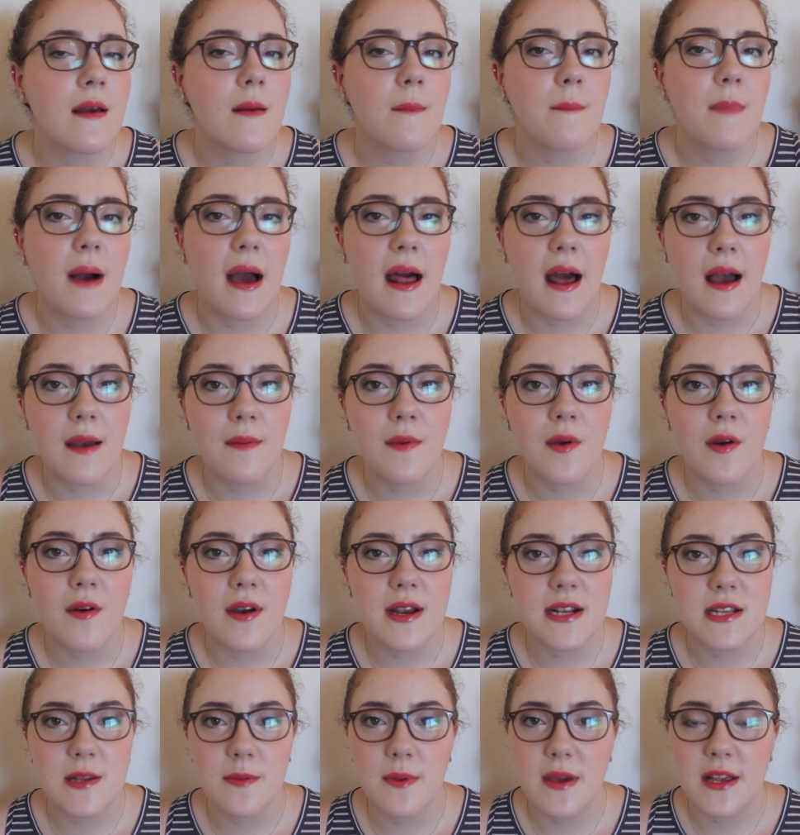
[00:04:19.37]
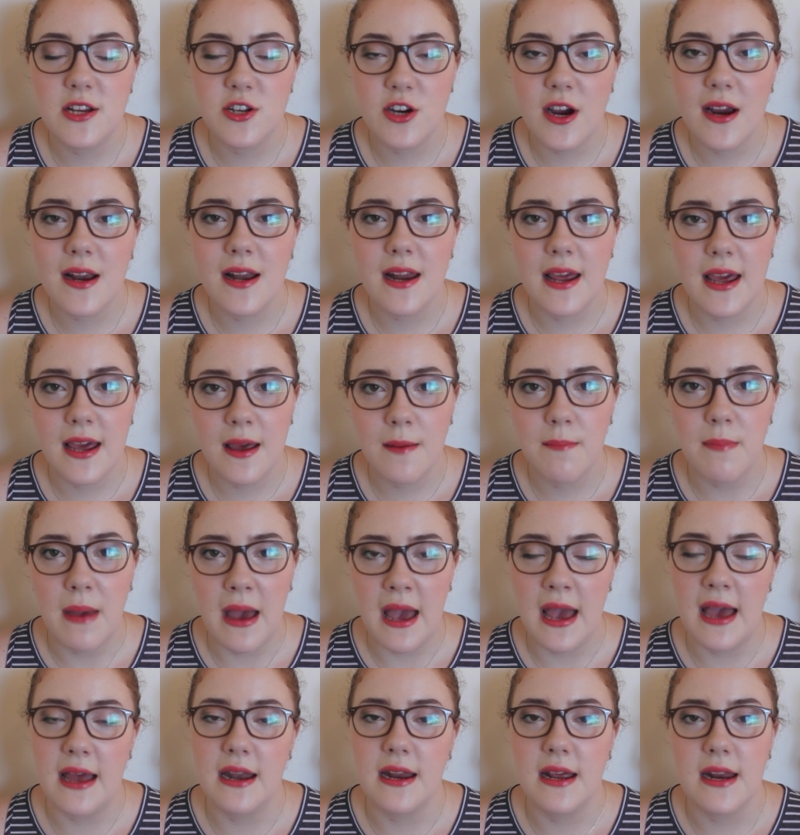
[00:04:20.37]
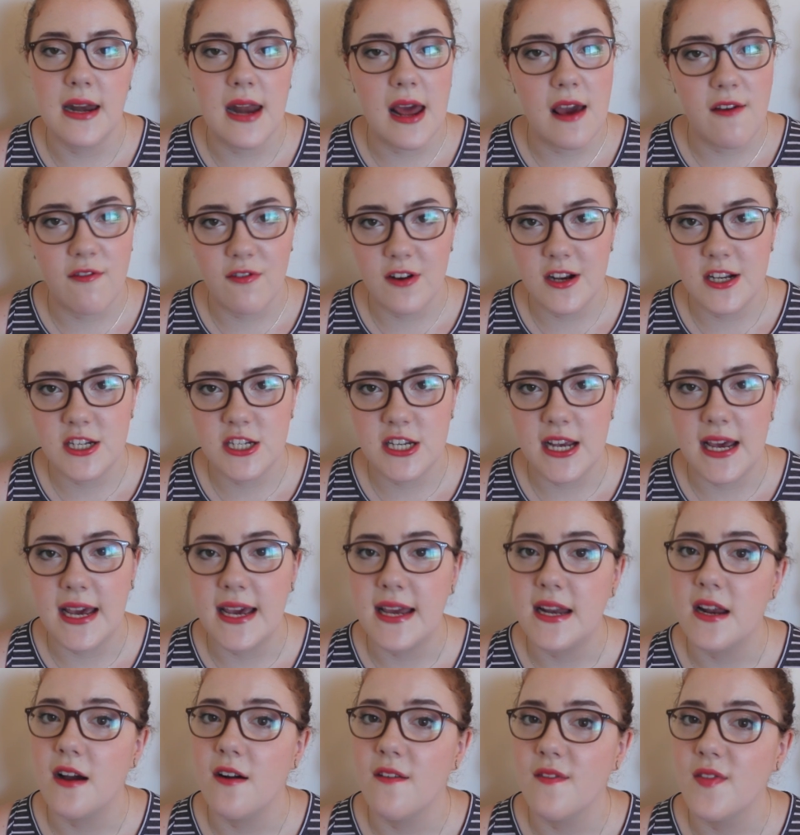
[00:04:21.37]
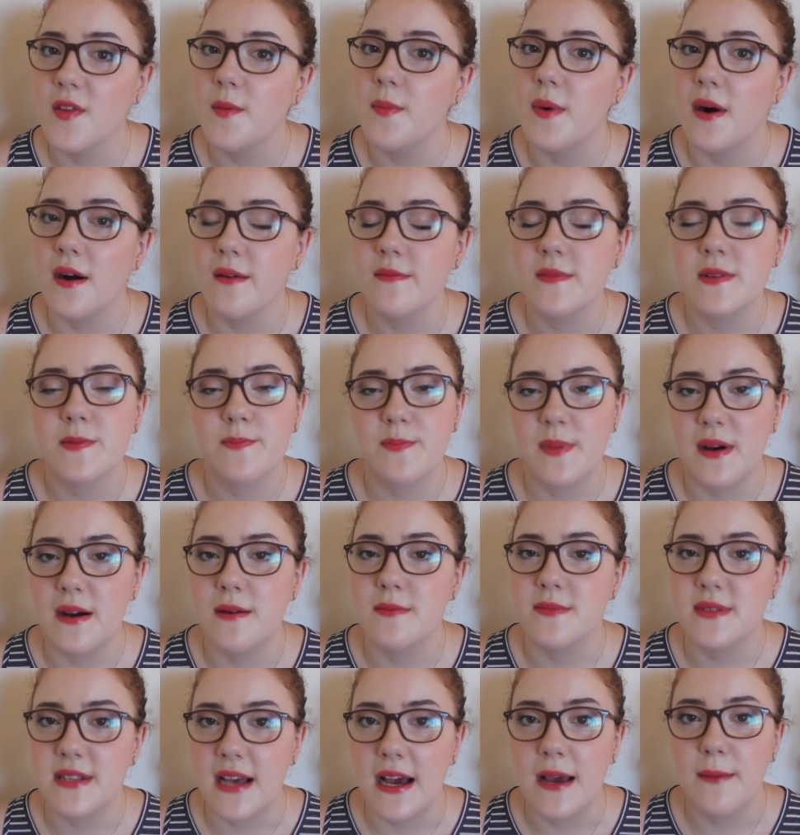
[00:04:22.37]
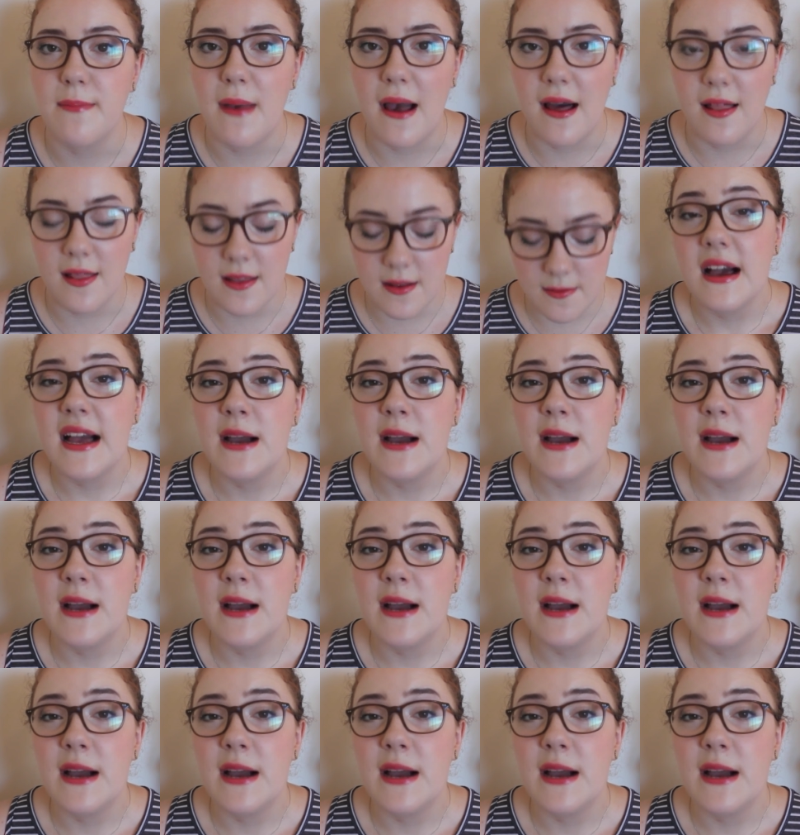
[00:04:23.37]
but I'm going to be trying to hit pan in every shade of The Balm's Balm's Eye palette.